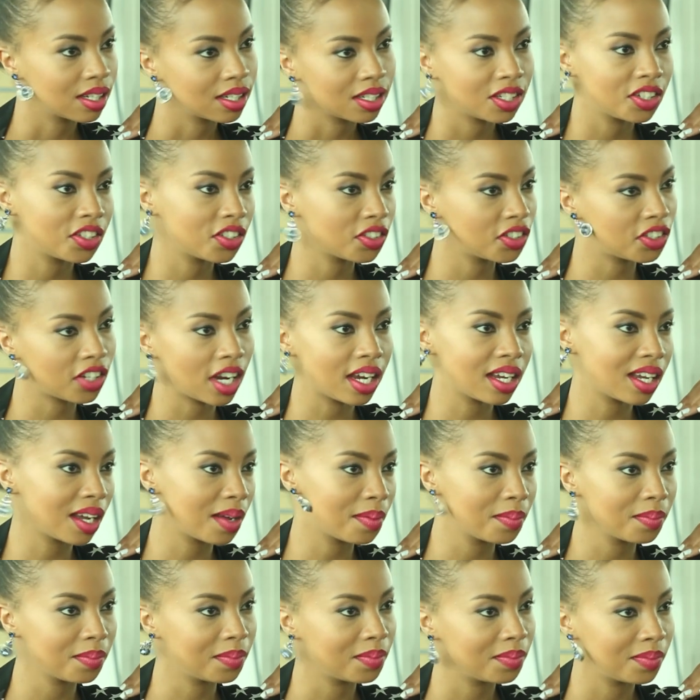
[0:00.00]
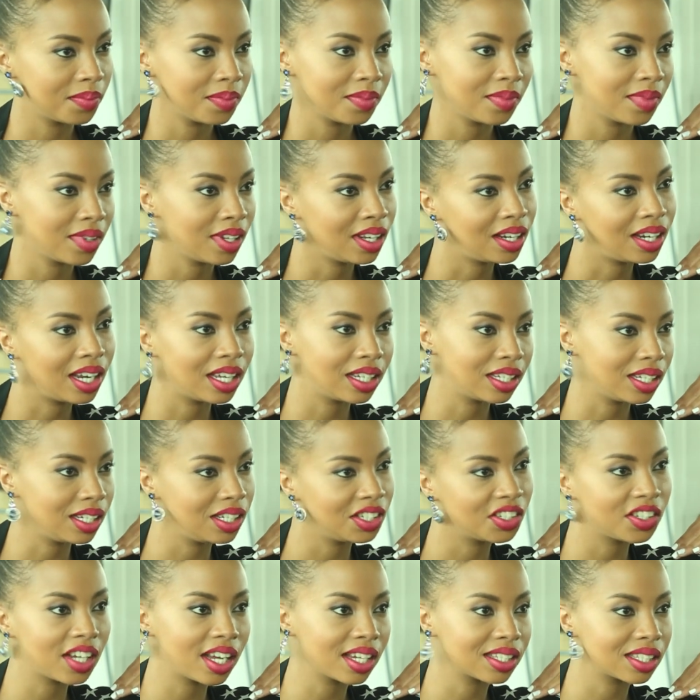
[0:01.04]
shake him like
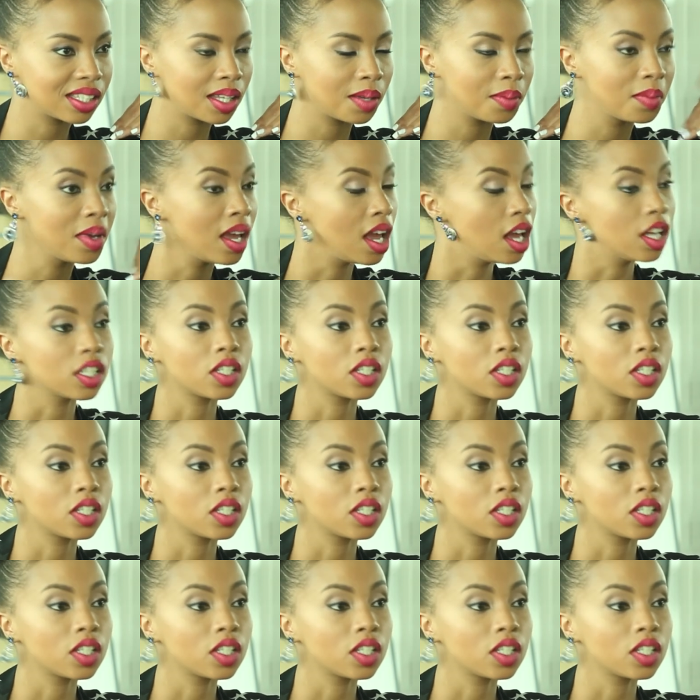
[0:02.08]
he shakes them